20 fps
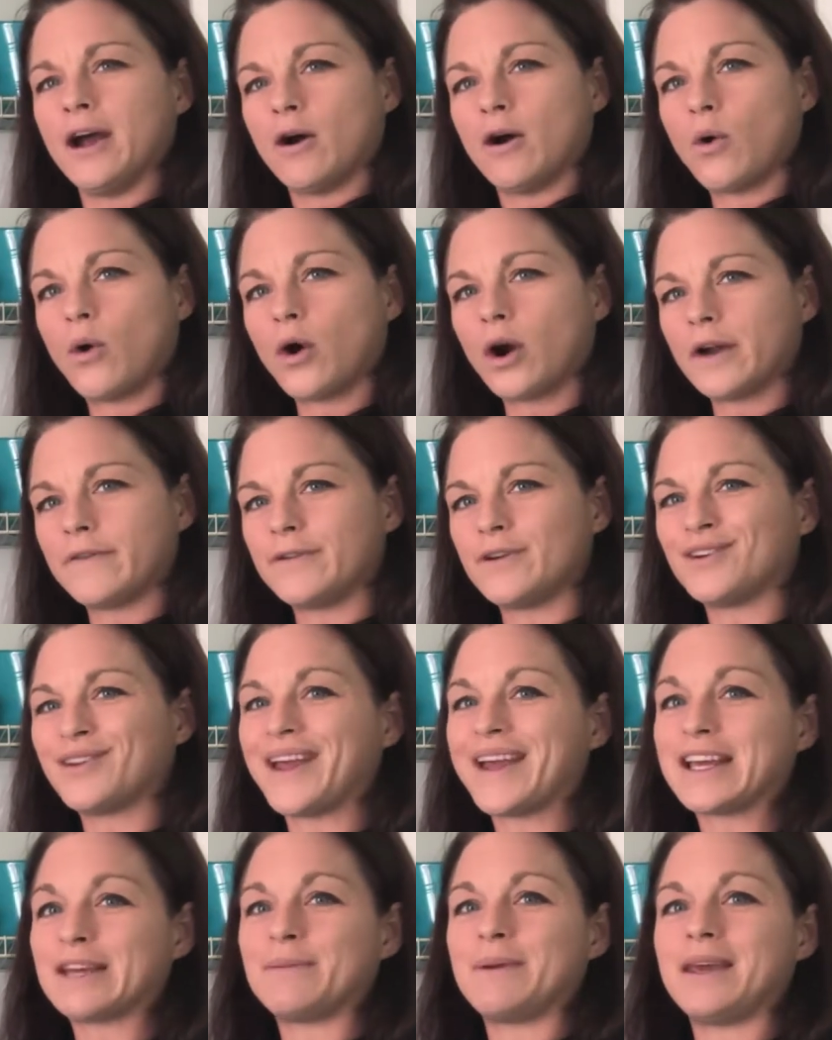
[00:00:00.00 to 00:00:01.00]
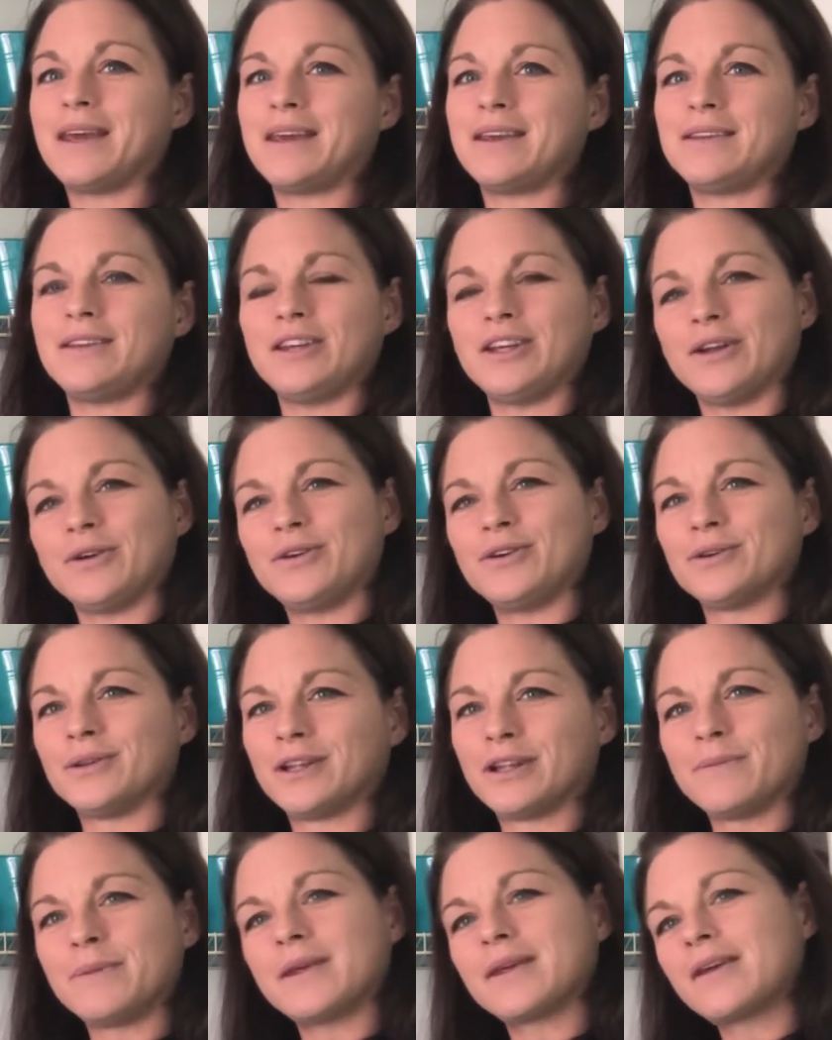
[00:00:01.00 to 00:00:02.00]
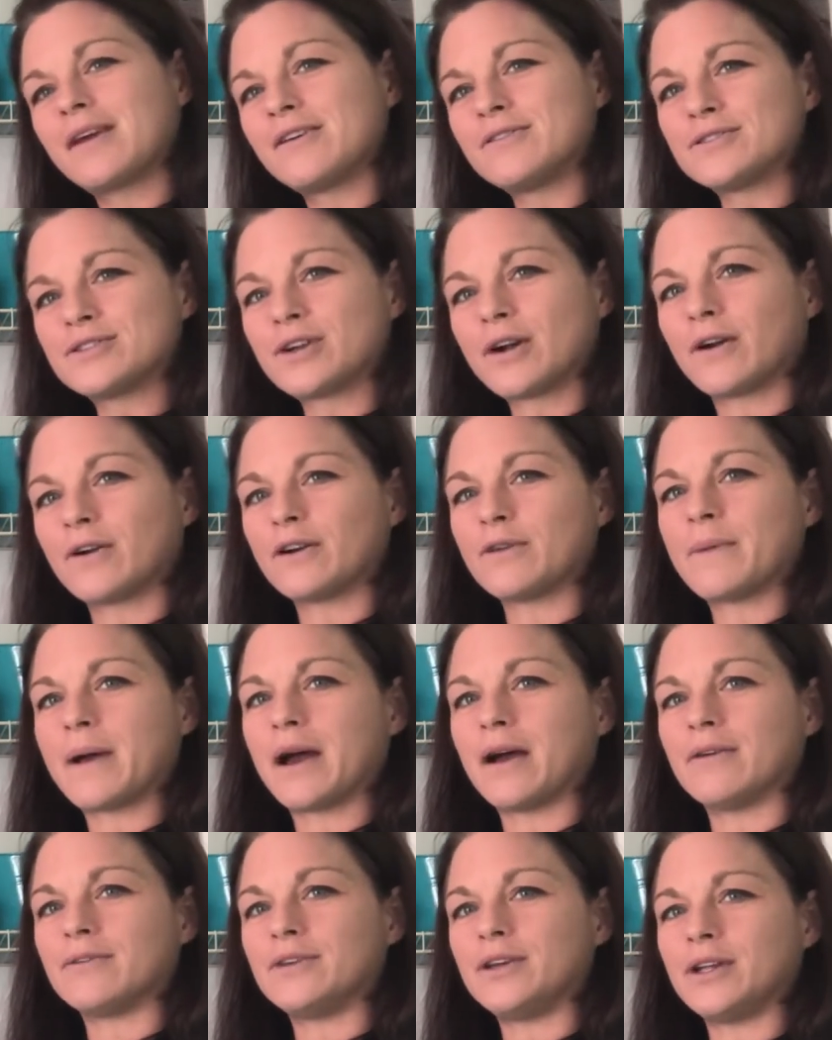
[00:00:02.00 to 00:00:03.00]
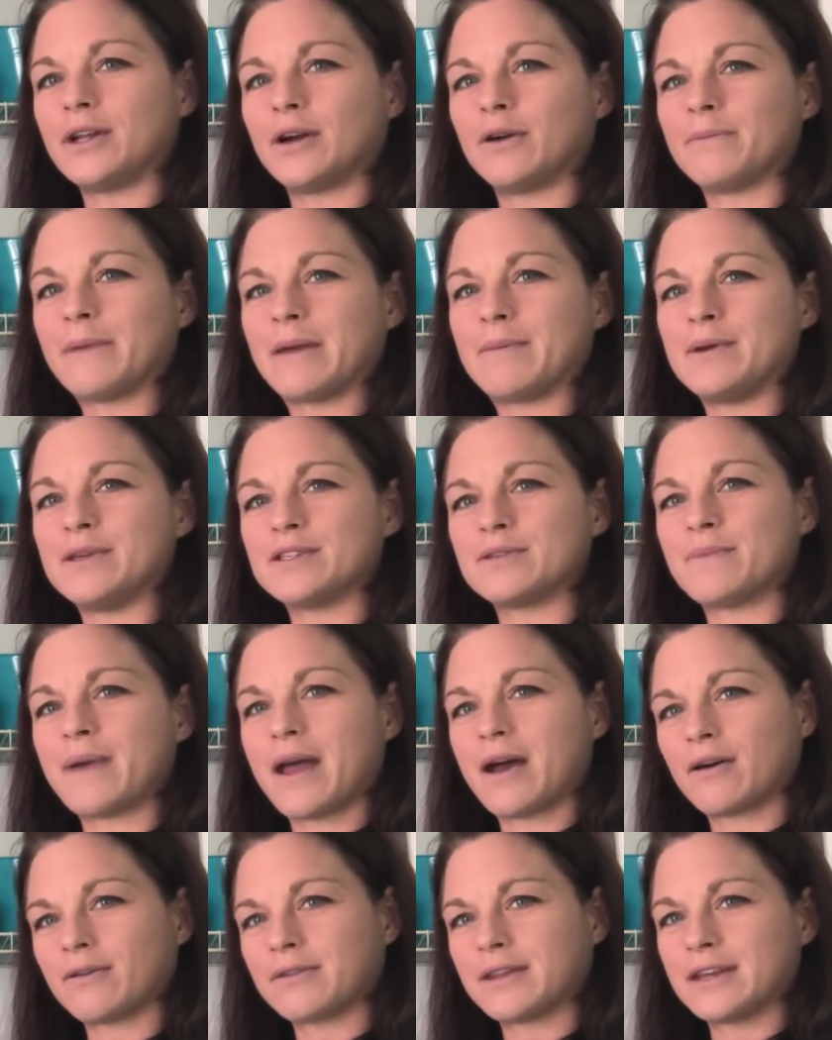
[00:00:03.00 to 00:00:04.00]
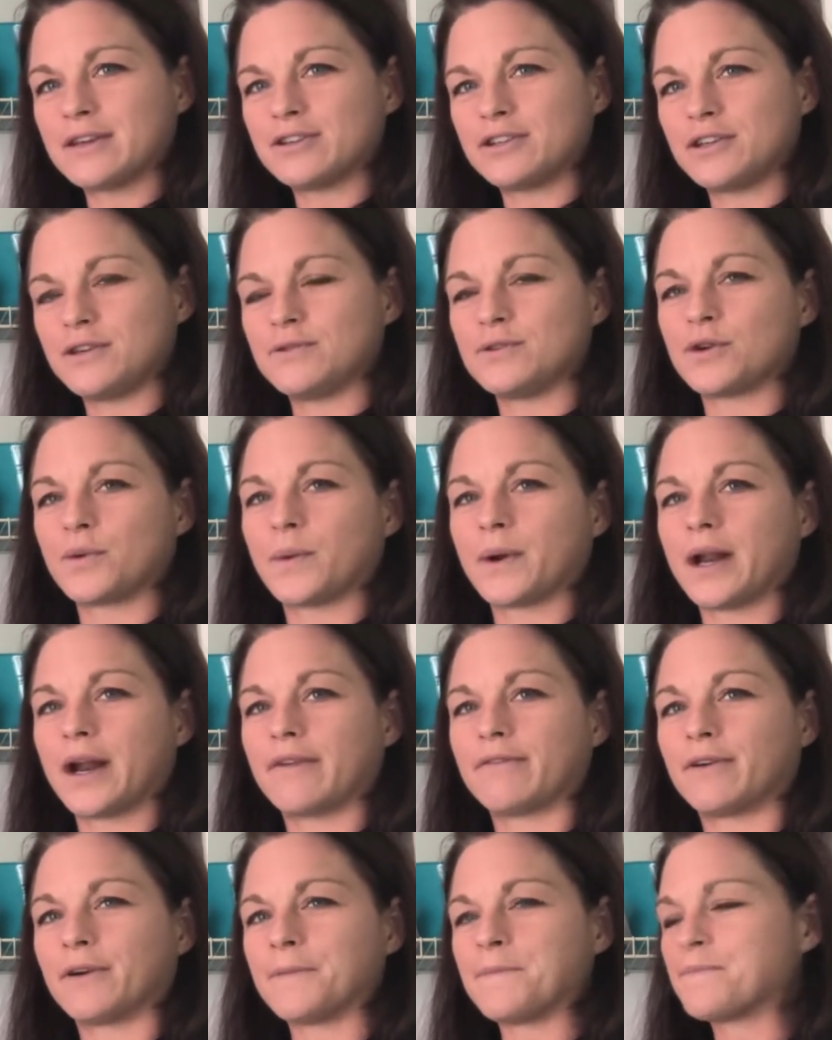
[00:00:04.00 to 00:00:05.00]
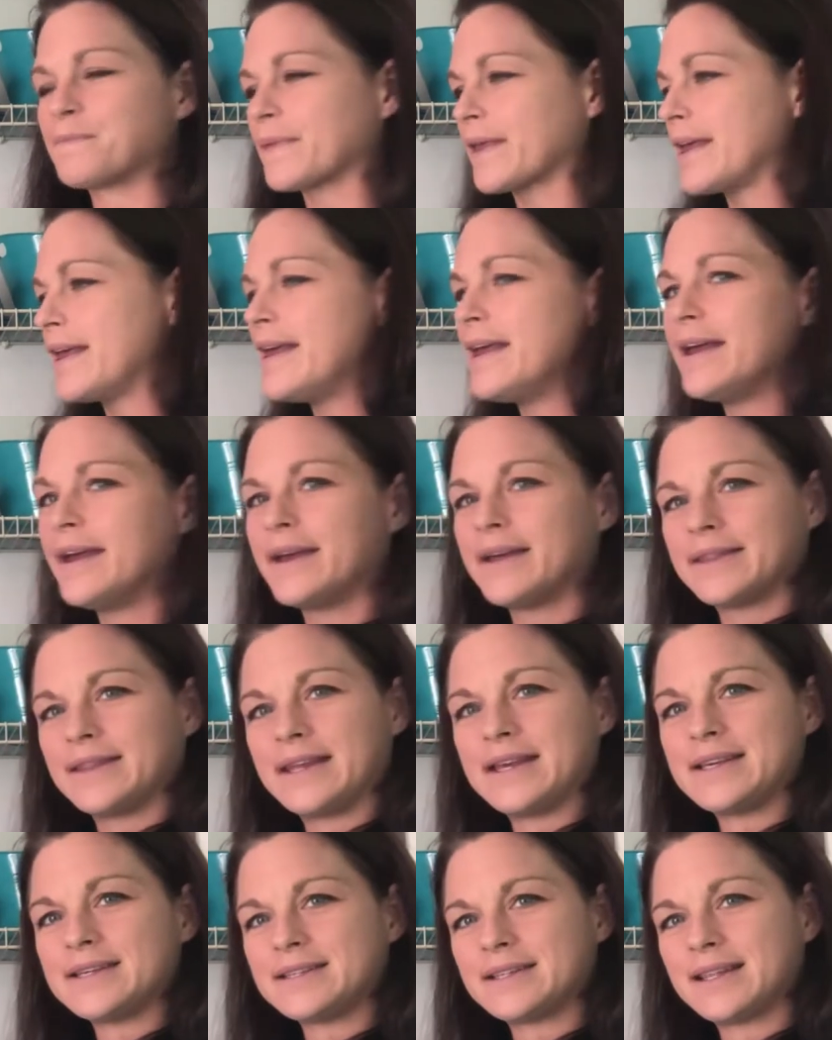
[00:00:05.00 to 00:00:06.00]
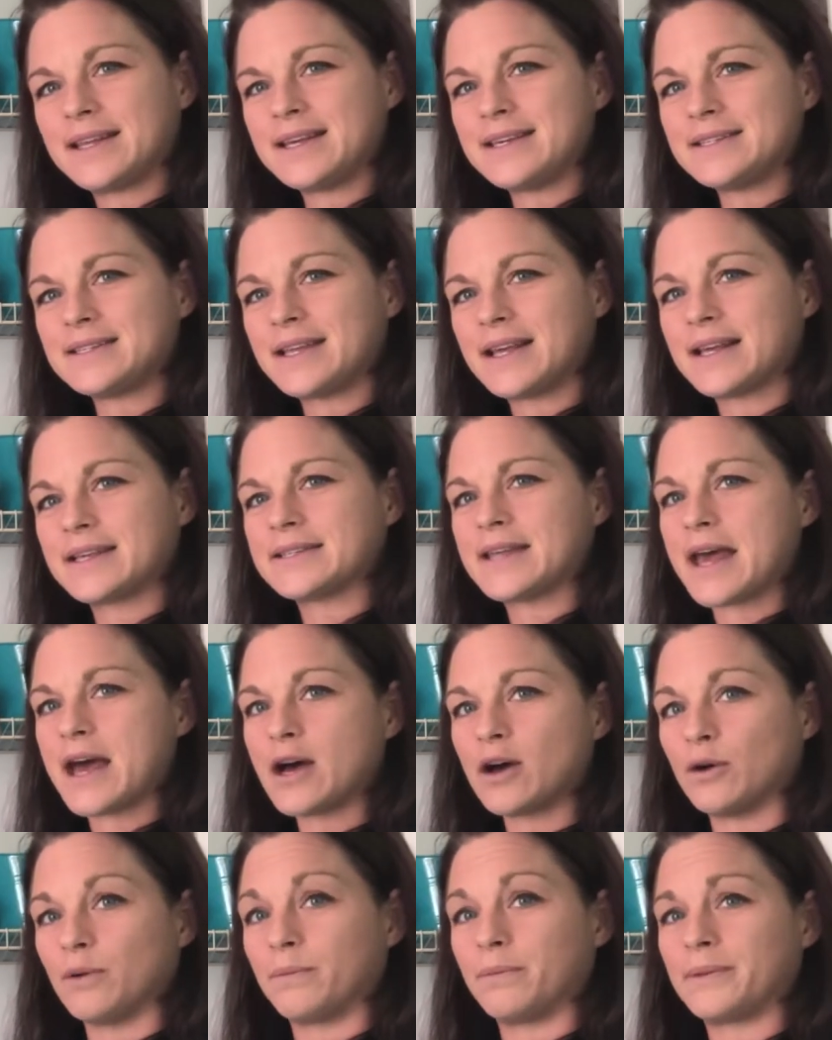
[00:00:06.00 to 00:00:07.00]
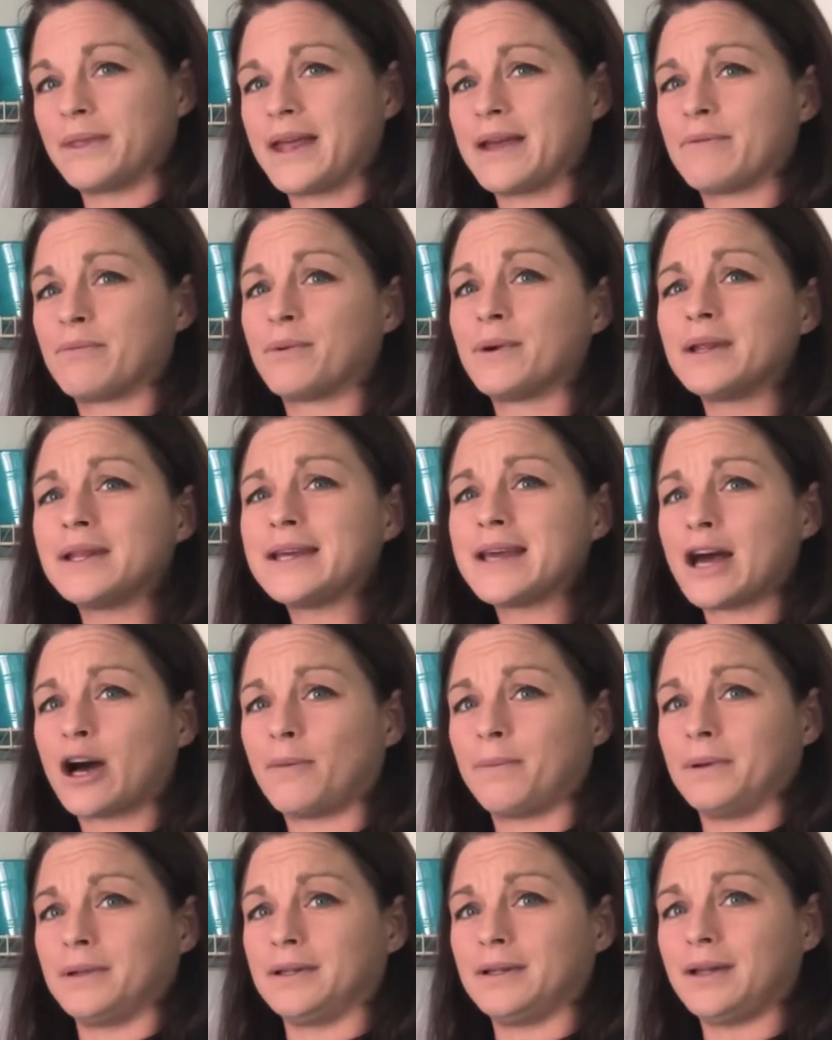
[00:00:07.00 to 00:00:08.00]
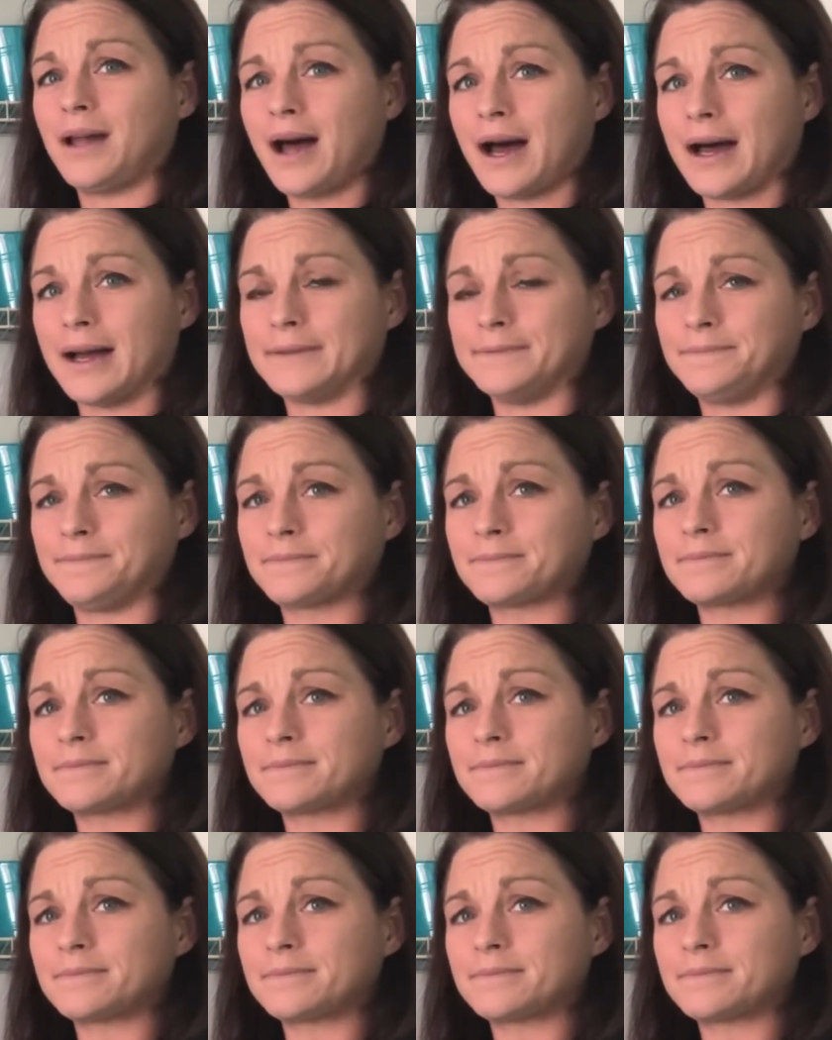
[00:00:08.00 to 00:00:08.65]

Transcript: Or if you're like me and, you're a little bit concerned about, maybe some health issues or whatever, these things help. They really help a lot